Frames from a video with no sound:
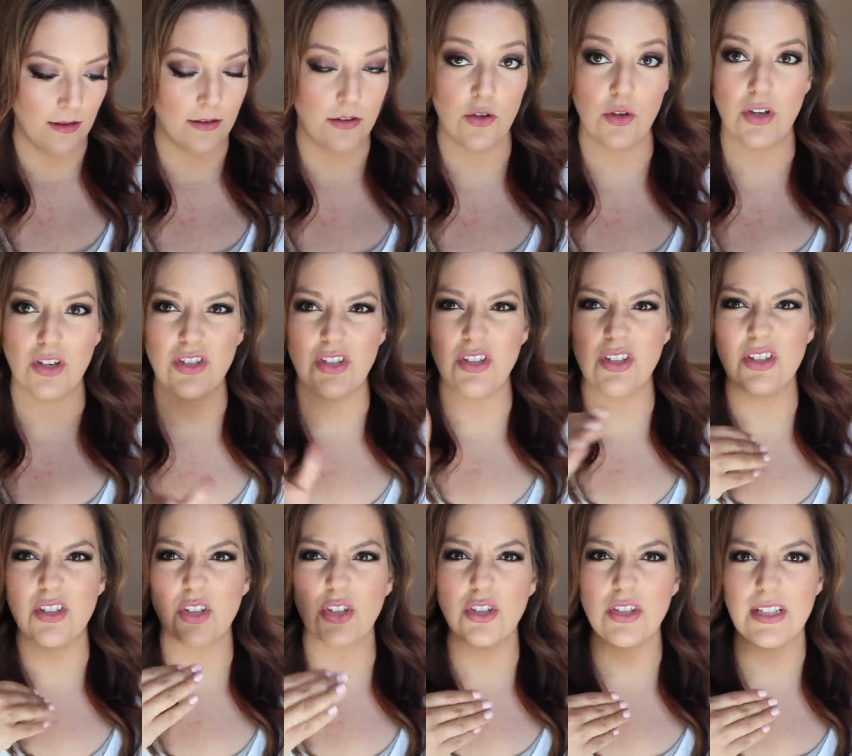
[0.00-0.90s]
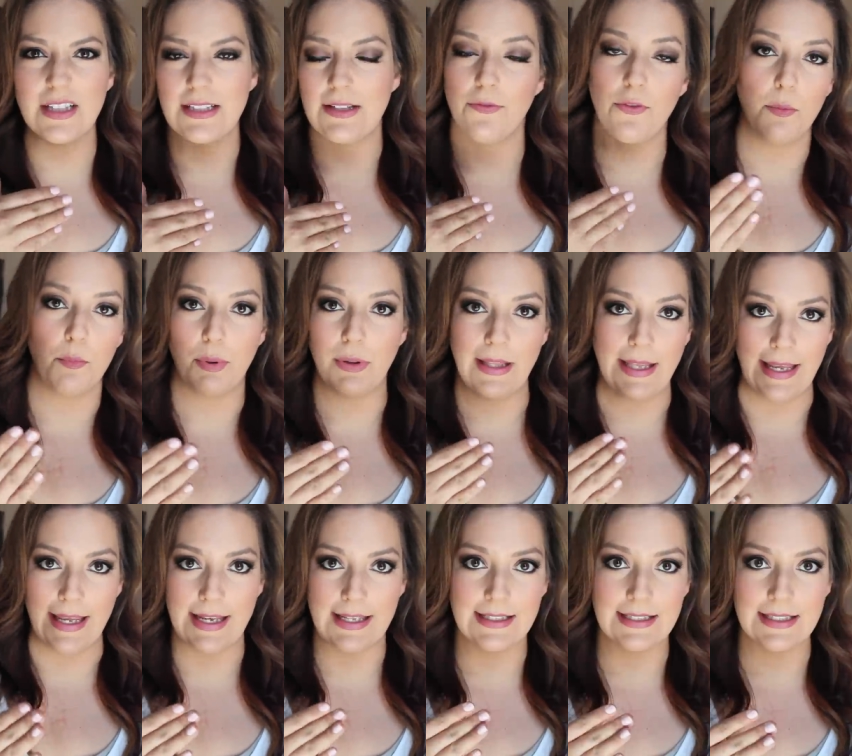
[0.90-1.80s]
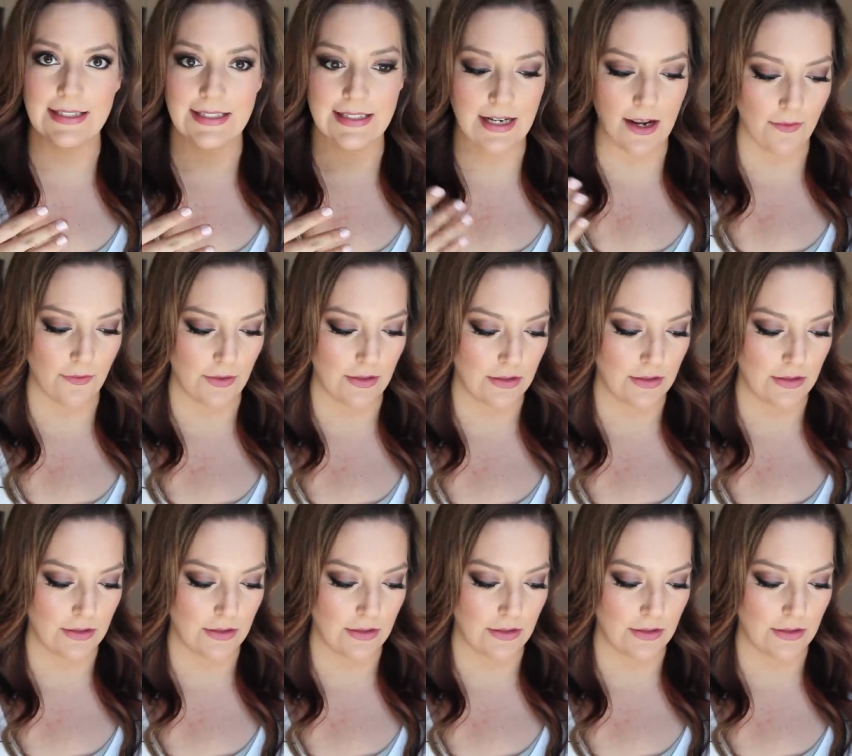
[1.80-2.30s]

you could search like different plans and stuff,